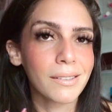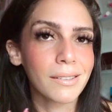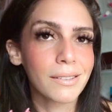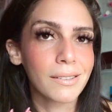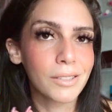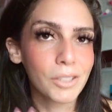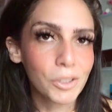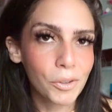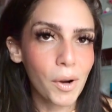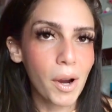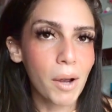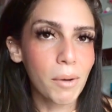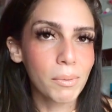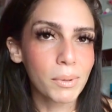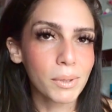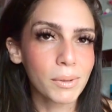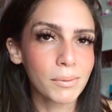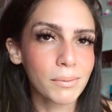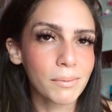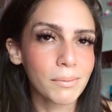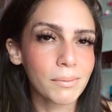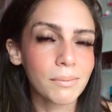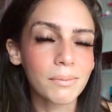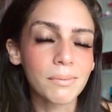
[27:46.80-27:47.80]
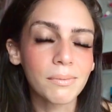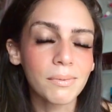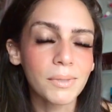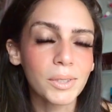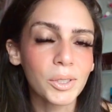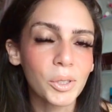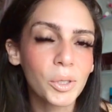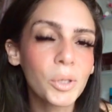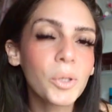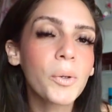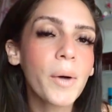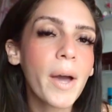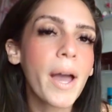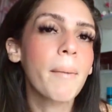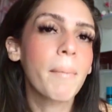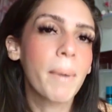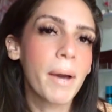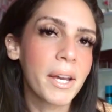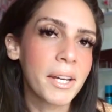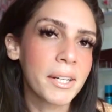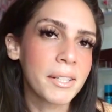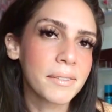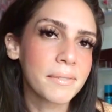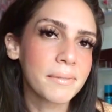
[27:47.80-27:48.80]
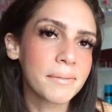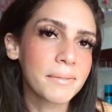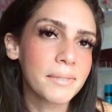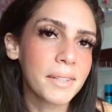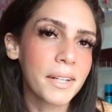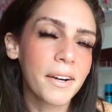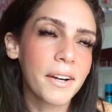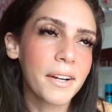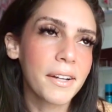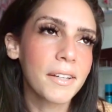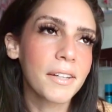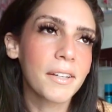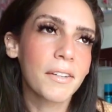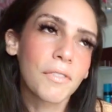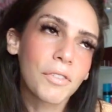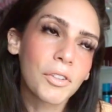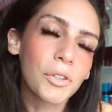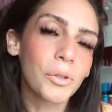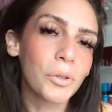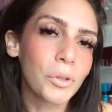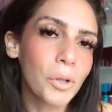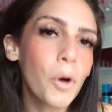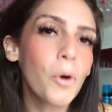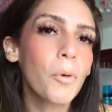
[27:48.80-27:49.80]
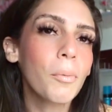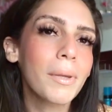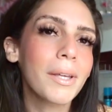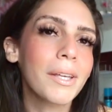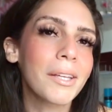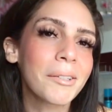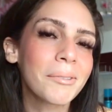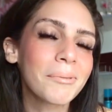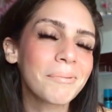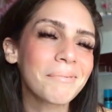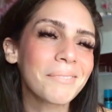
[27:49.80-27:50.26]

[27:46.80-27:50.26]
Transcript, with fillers: scrub. Who am I? All right, if you know me.